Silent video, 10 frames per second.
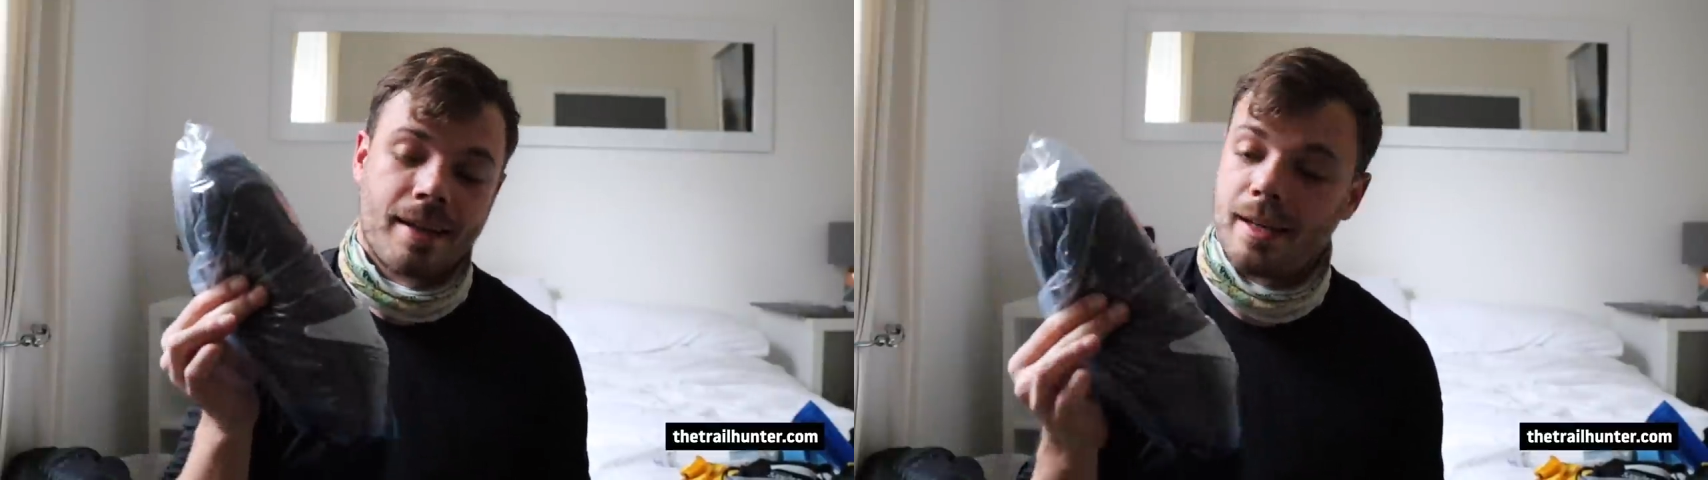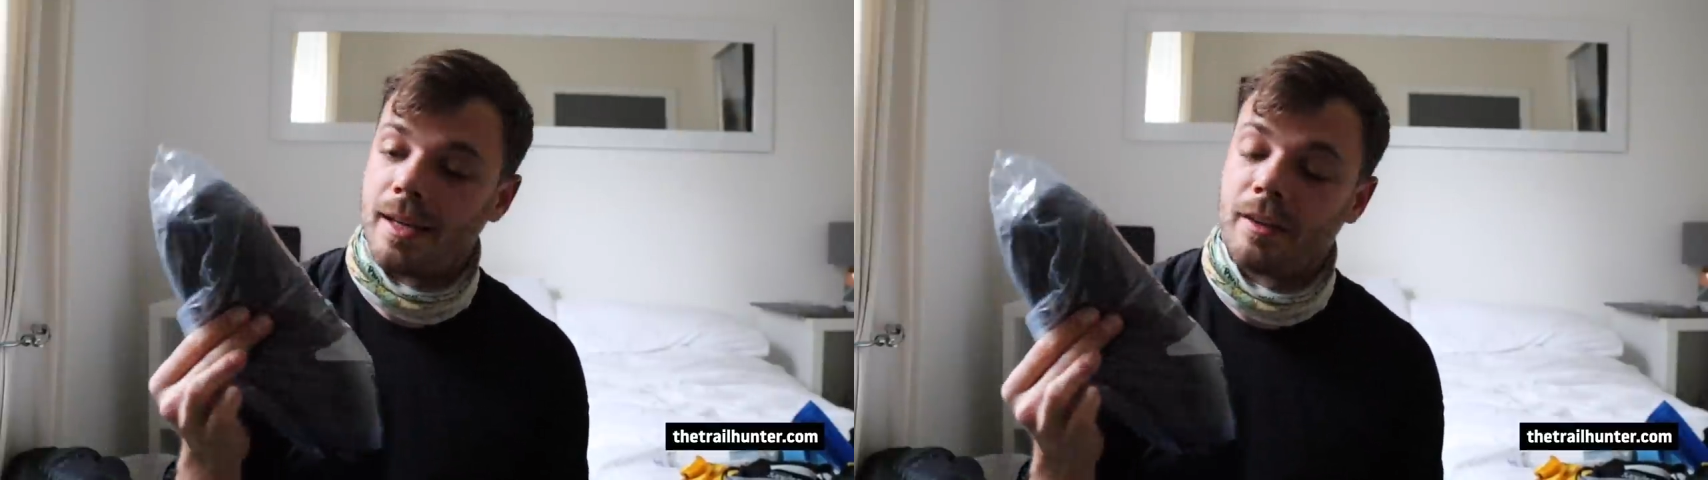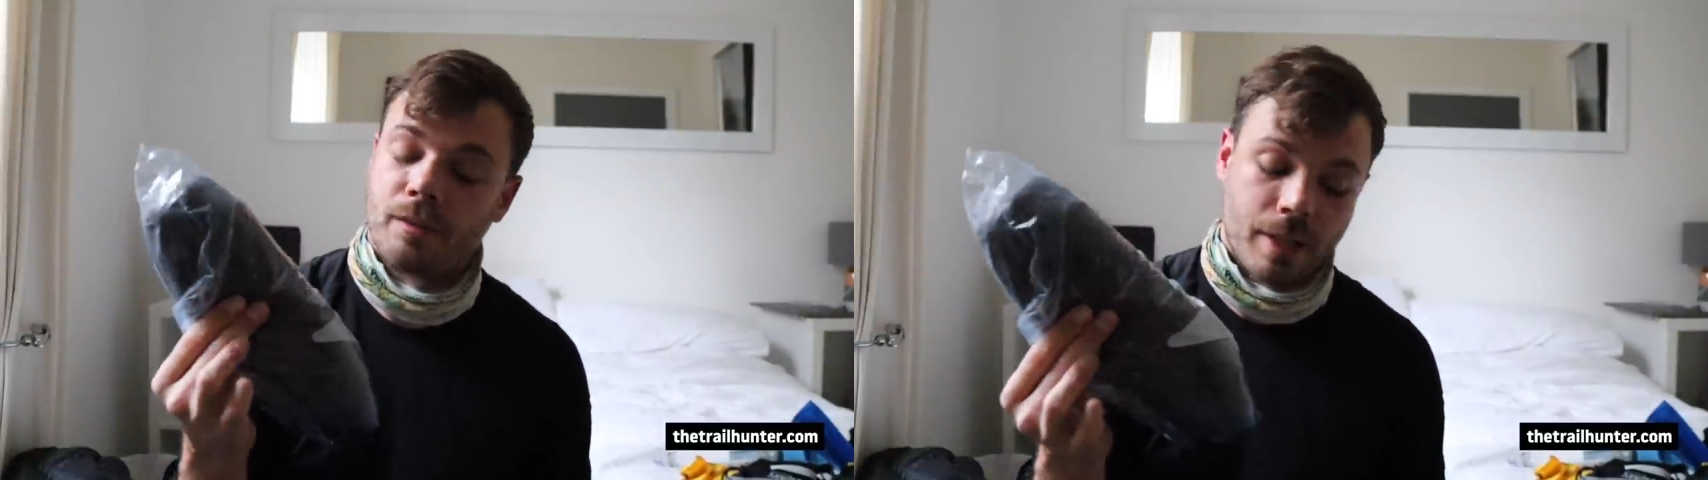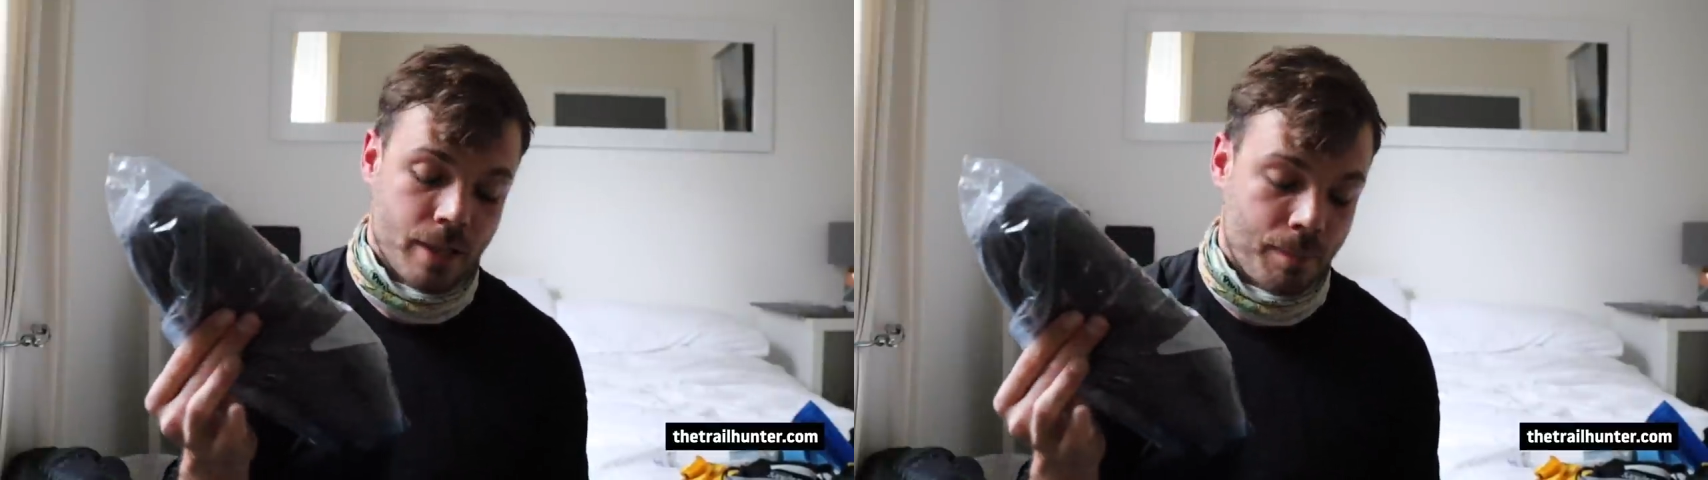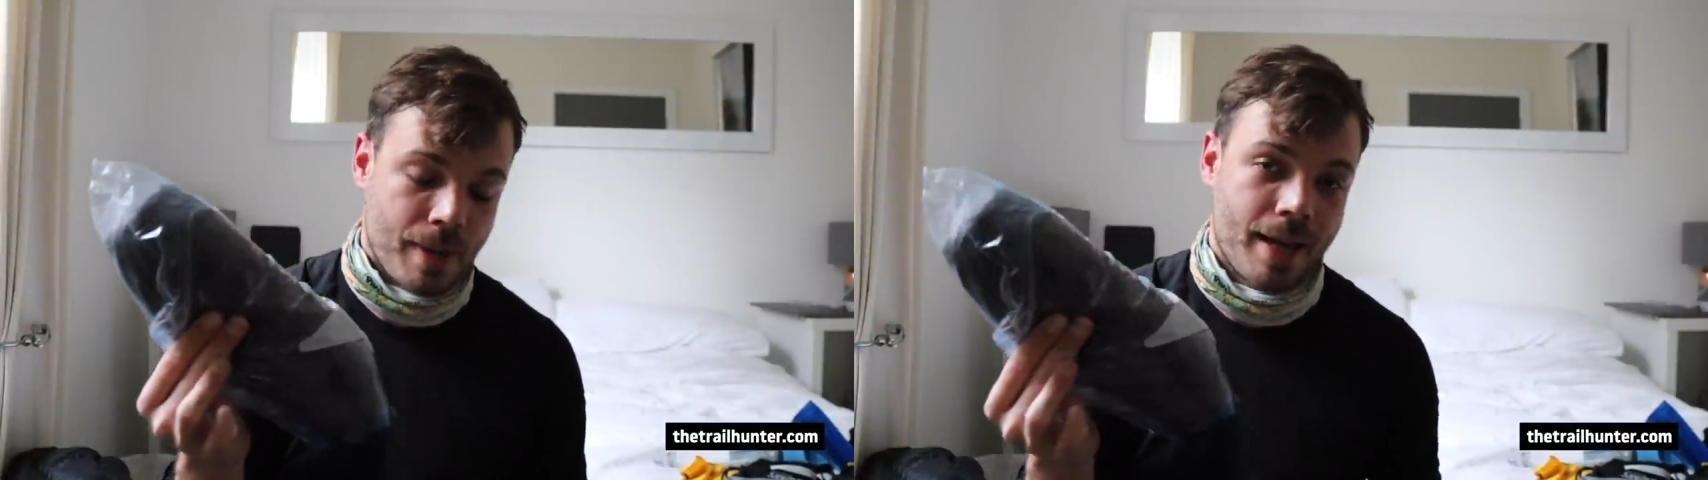It's a really
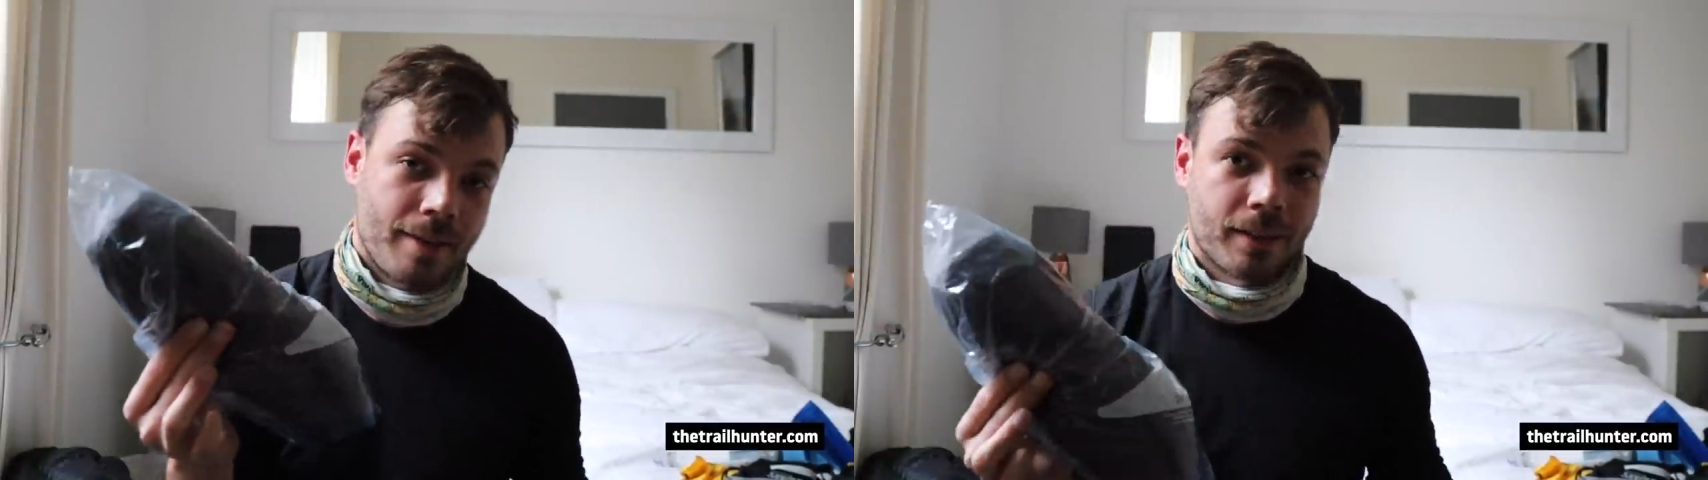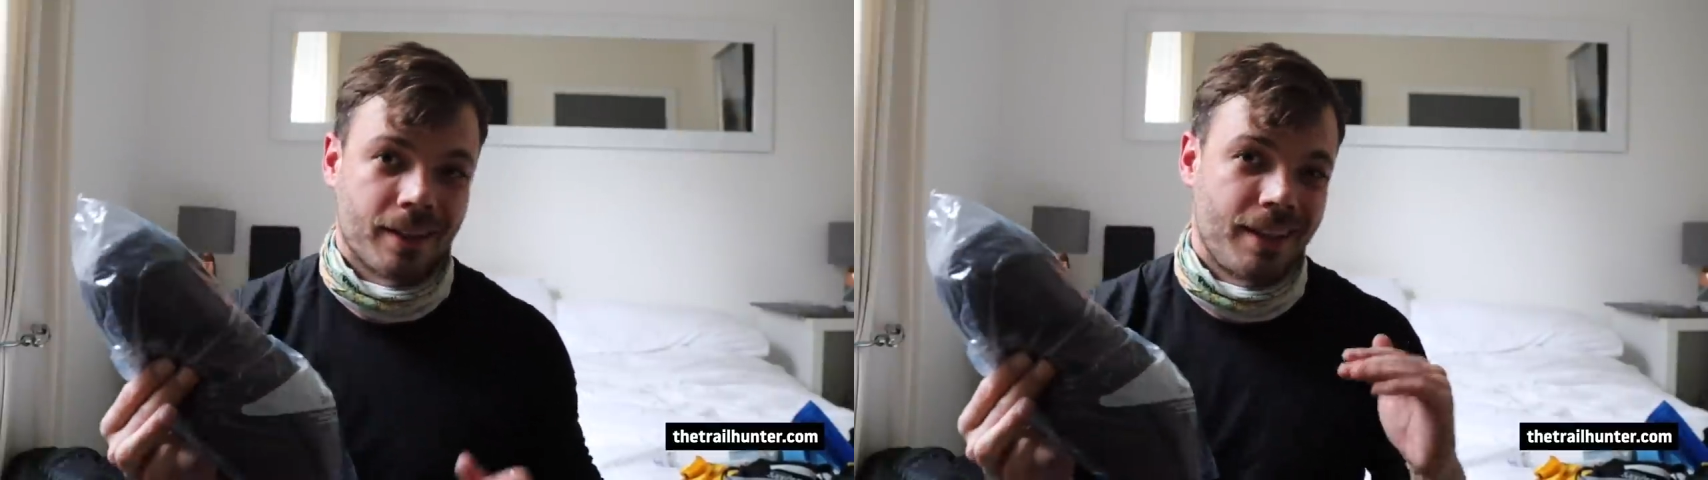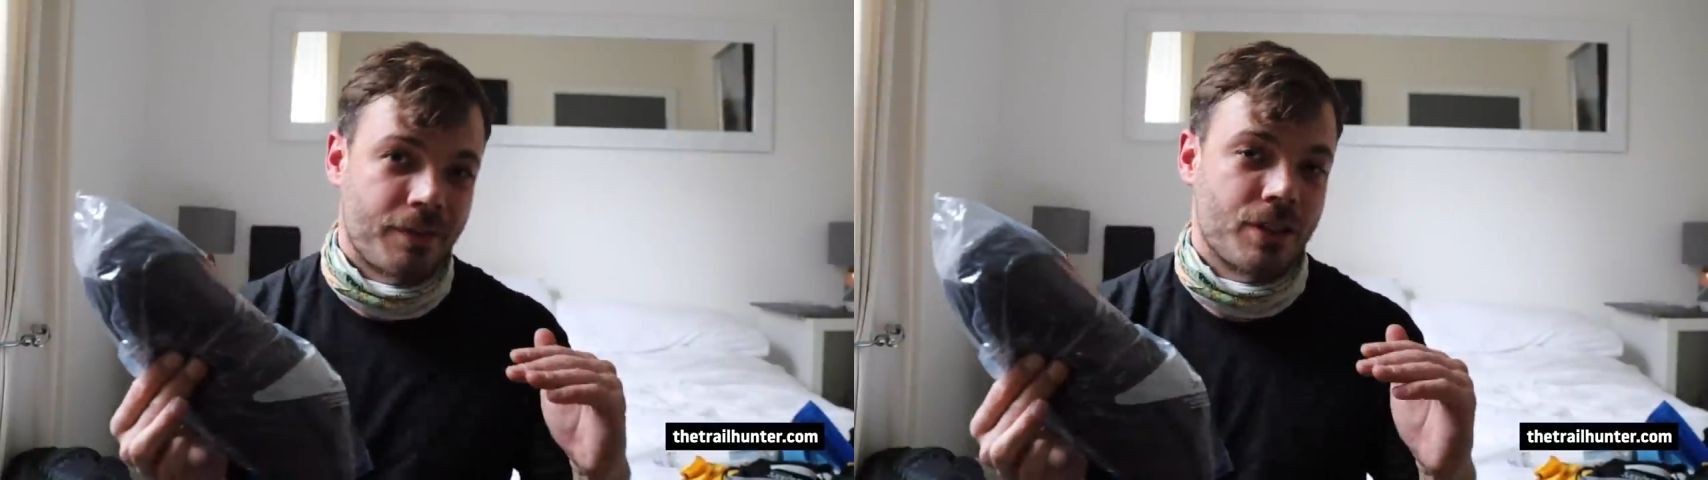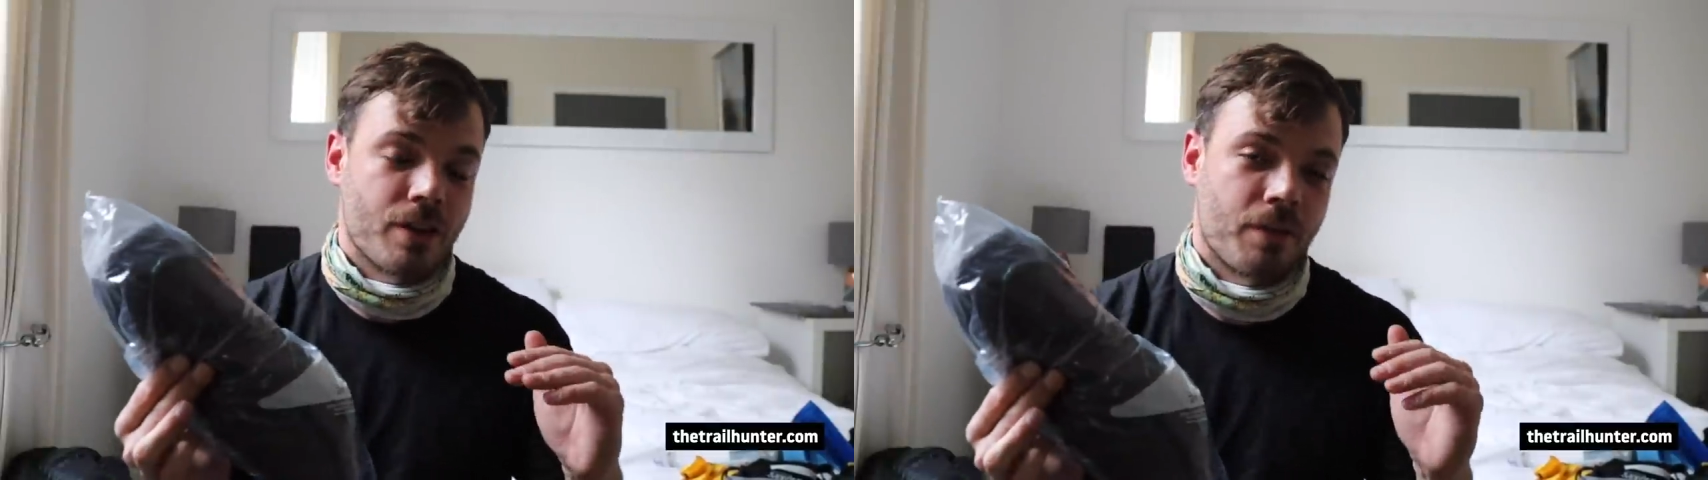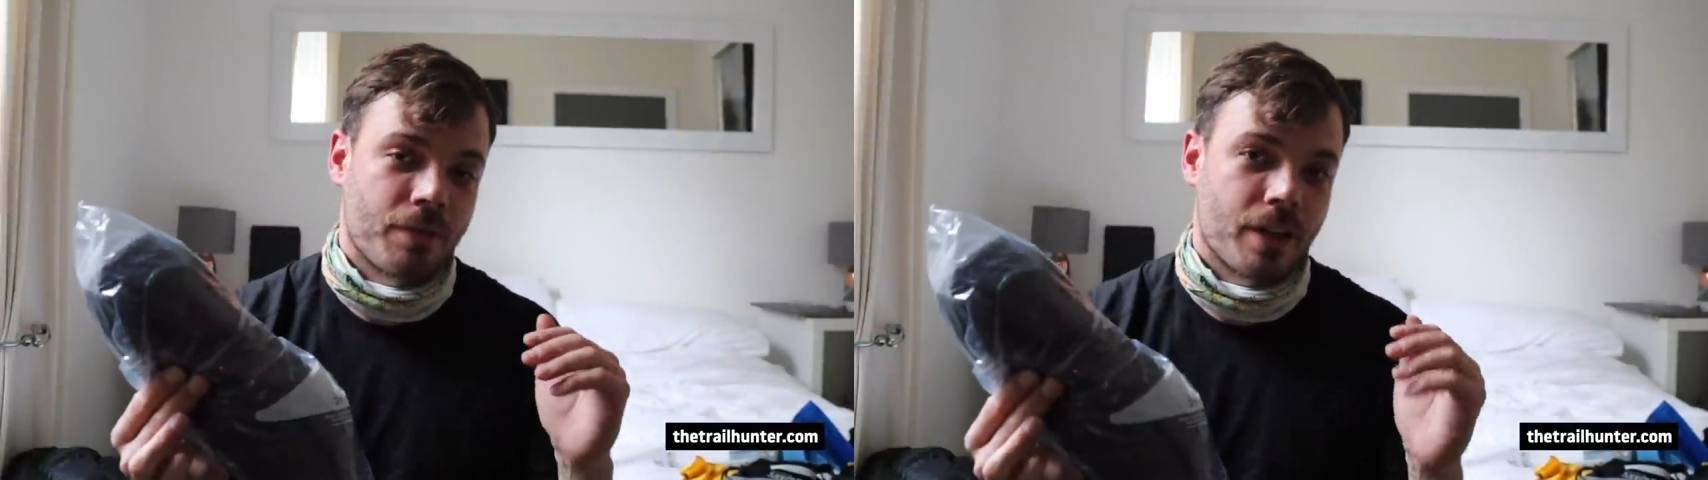good pad. It's gonna lift you
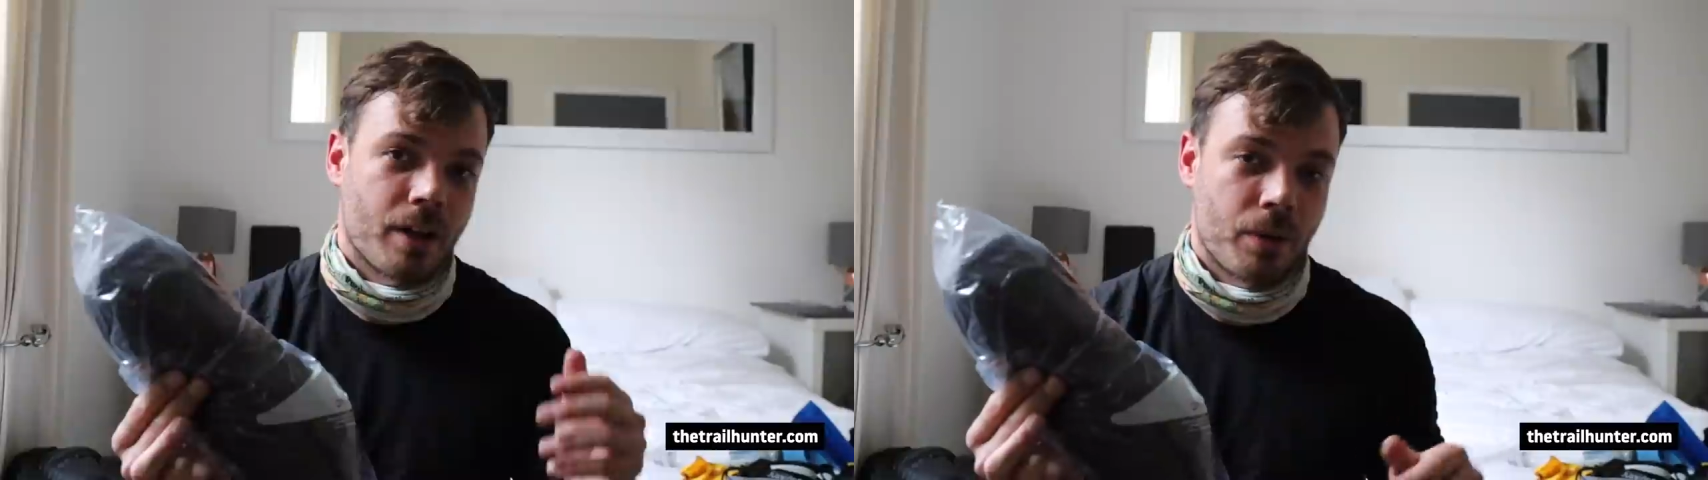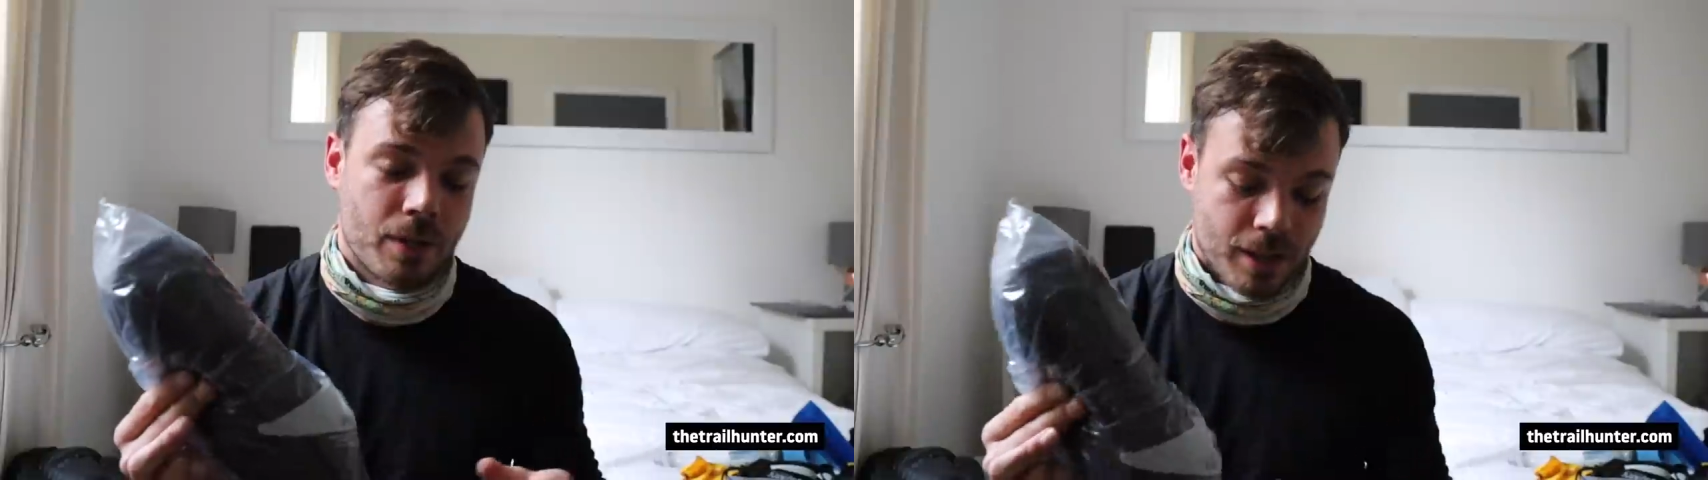off the cold,